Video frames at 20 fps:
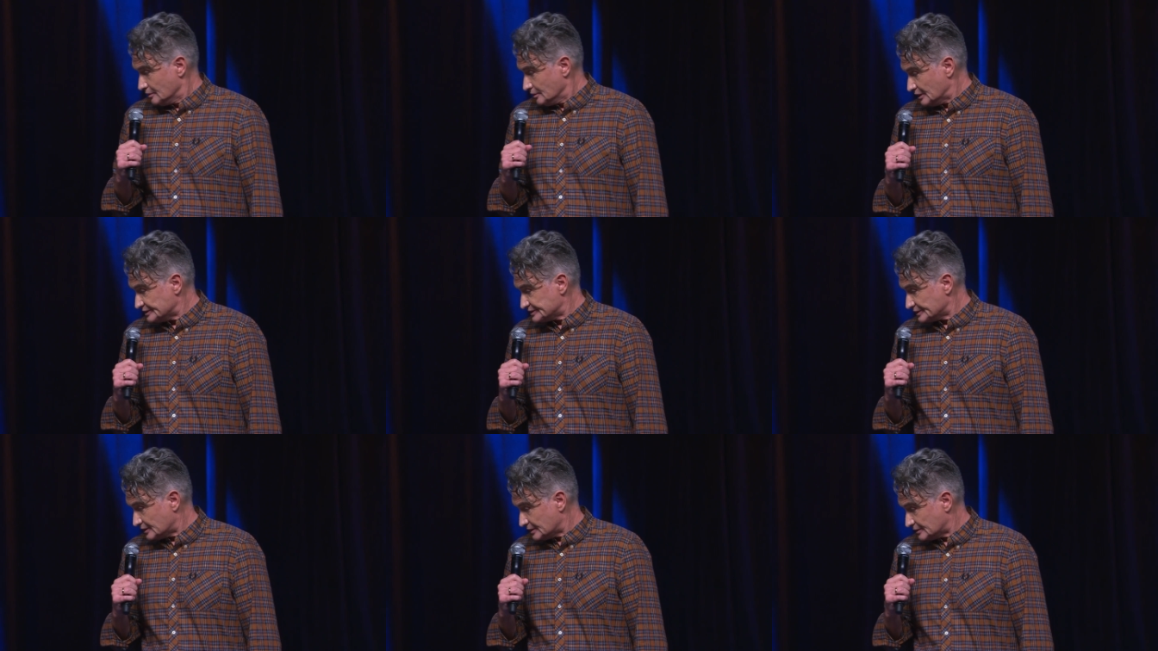
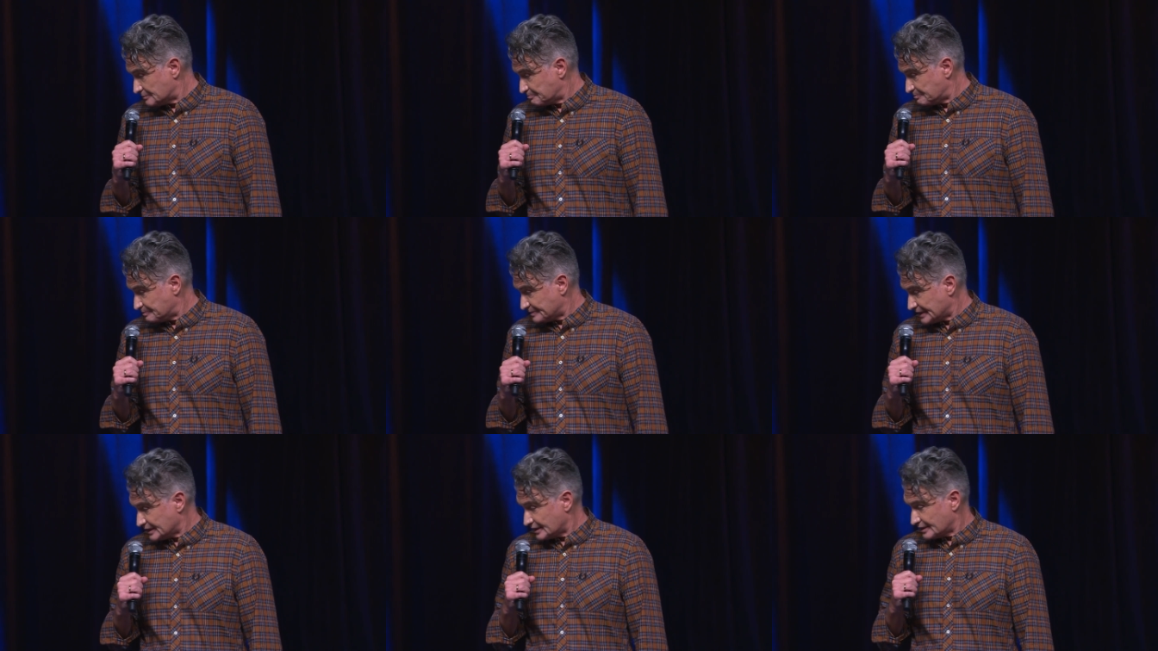I said, I'm
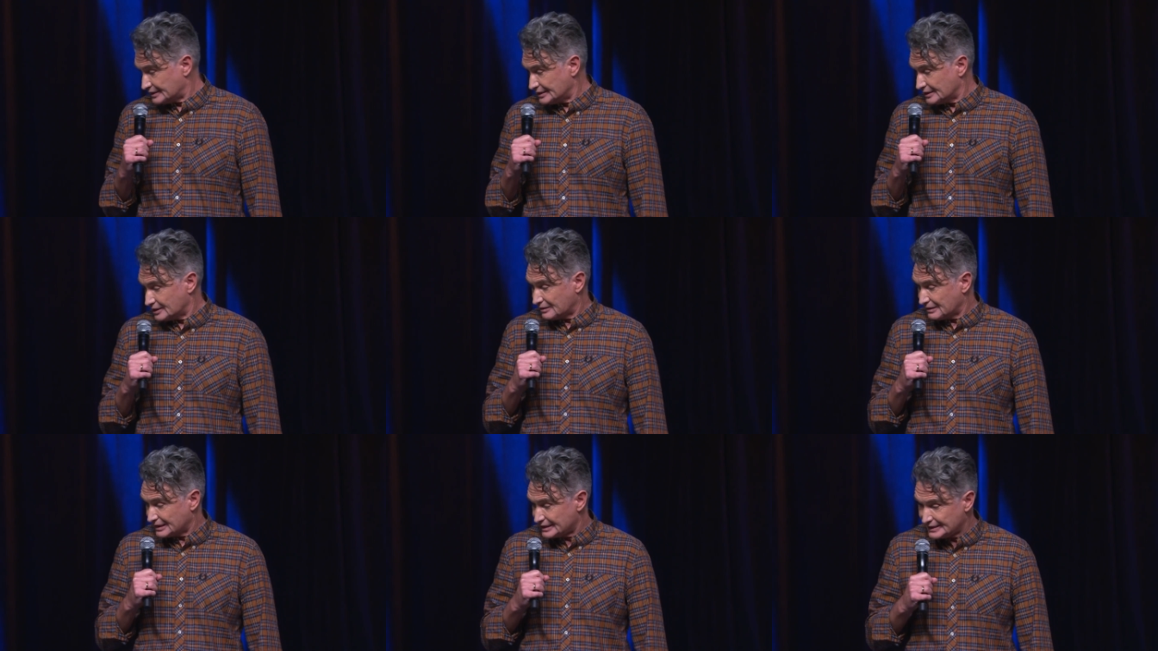going to
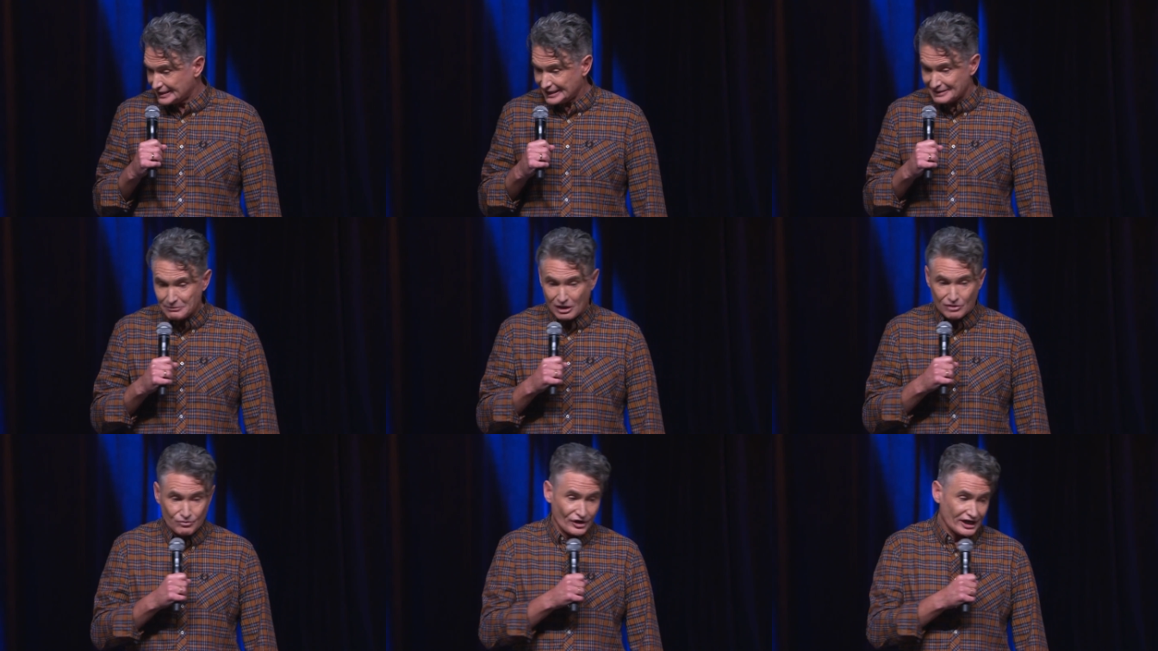think I'm going to need
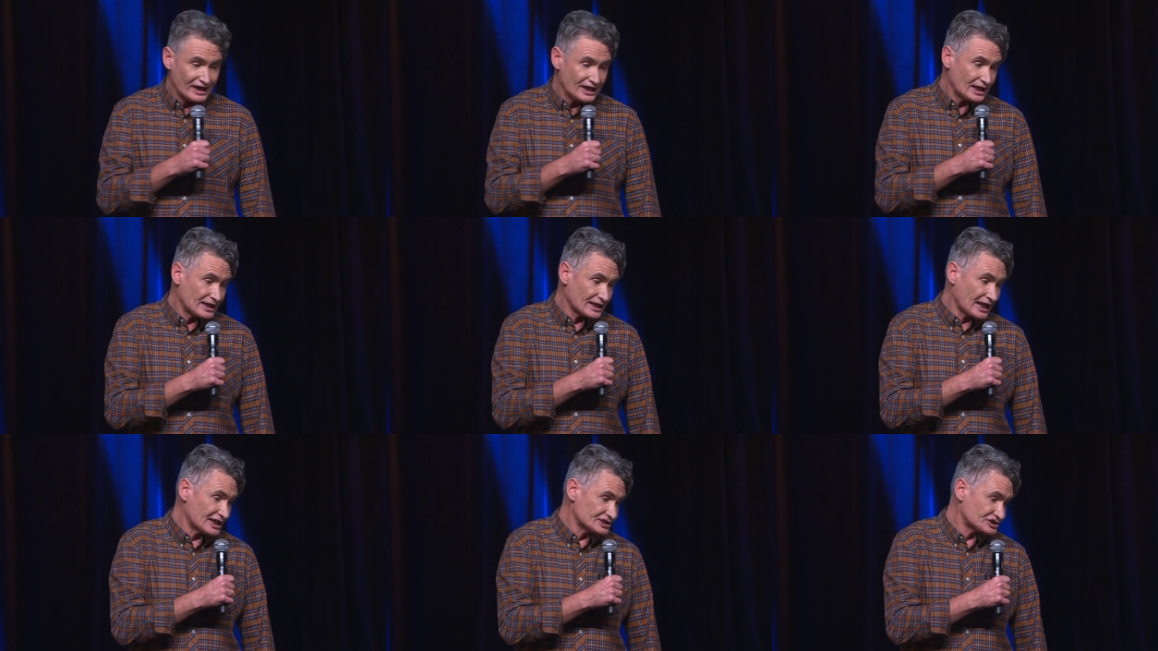my
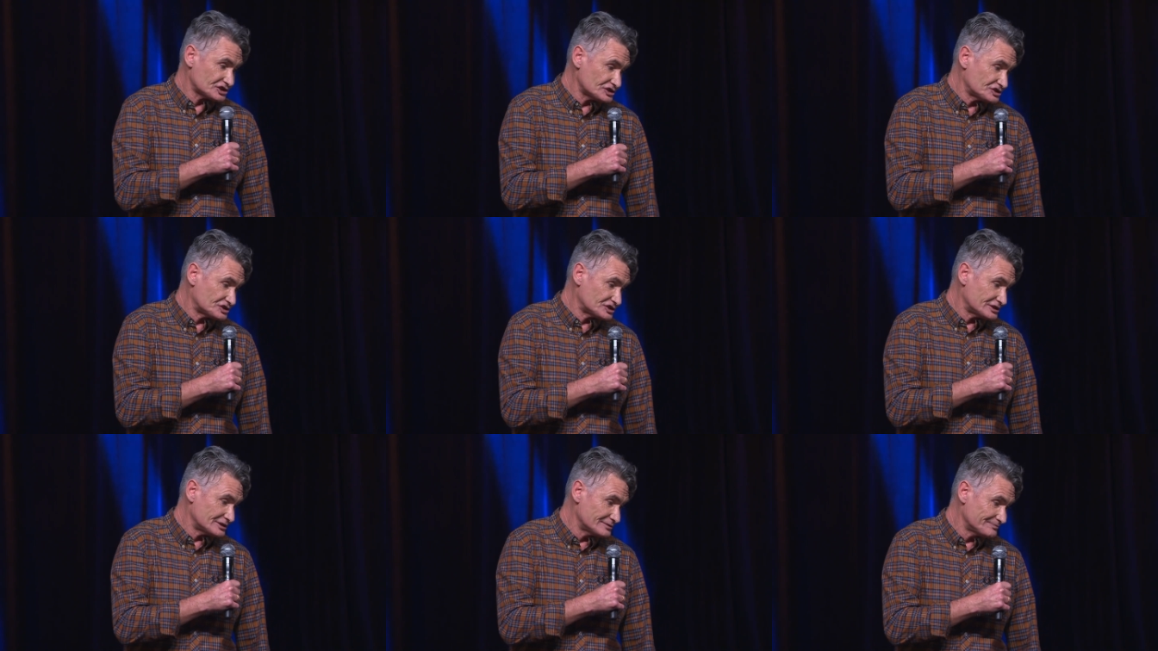reading
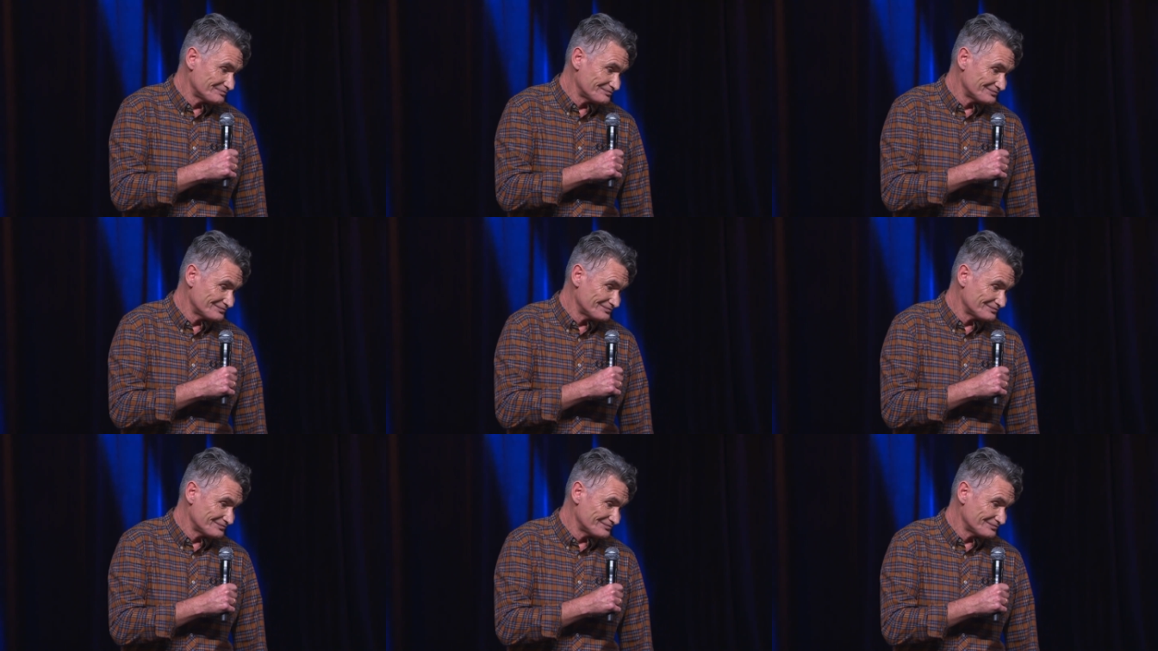glasses.